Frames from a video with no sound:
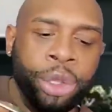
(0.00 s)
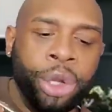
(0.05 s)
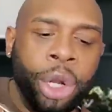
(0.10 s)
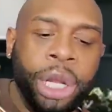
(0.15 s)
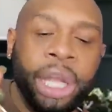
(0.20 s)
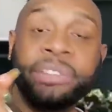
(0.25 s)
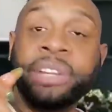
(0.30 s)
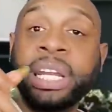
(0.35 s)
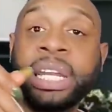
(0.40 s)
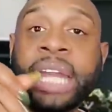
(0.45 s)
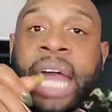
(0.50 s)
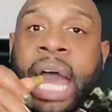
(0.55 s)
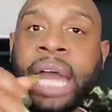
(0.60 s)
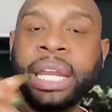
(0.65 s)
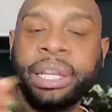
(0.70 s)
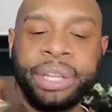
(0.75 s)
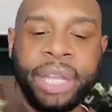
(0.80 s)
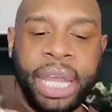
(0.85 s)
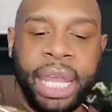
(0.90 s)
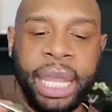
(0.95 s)
You know, there's a
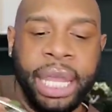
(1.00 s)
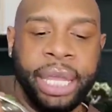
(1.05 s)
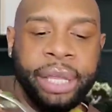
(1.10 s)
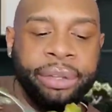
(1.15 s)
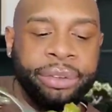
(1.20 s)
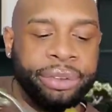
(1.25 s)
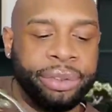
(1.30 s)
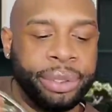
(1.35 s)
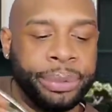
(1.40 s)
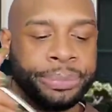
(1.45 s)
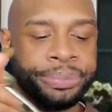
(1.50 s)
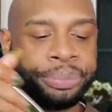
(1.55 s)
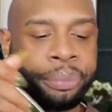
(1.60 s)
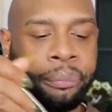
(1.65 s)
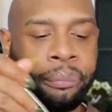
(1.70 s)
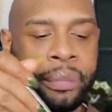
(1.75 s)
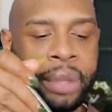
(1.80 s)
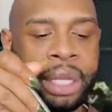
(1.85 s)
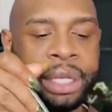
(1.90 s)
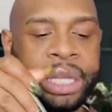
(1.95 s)
lot of things
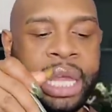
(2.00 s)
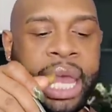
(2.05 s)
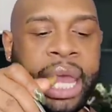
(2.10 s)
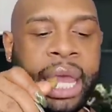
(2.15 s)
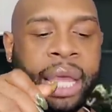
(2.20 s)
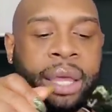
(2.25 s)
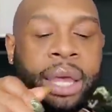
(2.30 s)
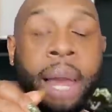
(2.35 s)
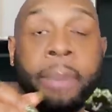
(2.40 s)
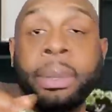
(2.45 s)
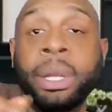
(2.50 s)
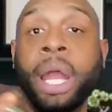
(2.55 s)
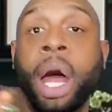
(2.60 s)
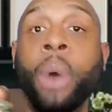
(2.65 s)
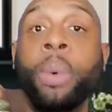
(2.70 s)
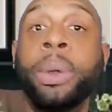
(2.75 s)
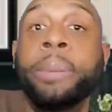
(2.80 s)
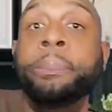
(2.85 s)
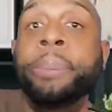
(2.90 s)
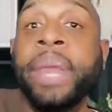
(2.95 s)
that come
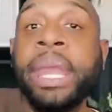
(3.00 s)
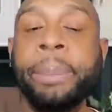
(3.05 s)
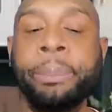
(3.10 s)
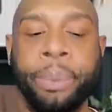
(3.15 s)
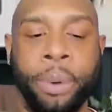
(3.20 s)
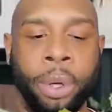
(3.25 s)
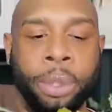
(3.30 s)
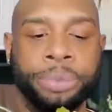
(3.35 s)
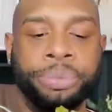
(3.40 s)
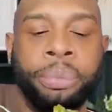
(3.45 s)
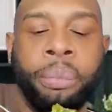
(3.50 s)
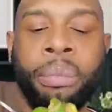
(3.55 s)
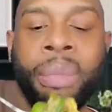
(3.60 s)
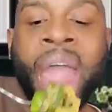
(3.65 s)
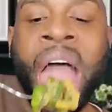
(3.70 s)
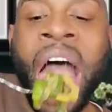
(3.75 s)
along with people.